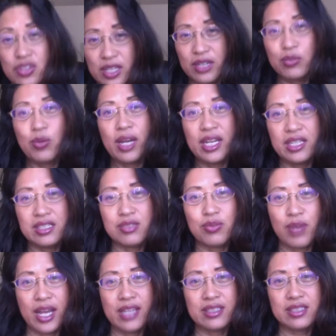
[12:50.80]
you can raise
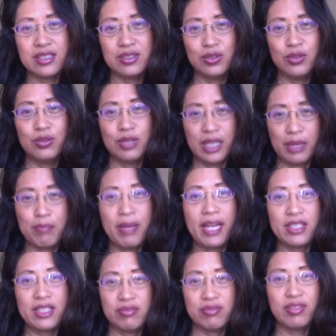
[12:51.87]
rent to
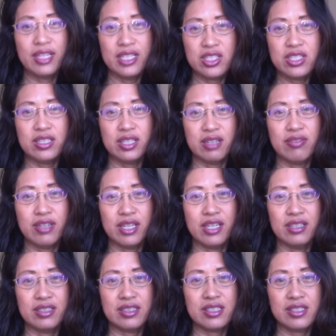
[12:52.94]
match inflation every
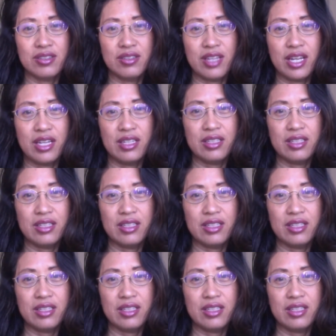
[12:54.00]
year, so that.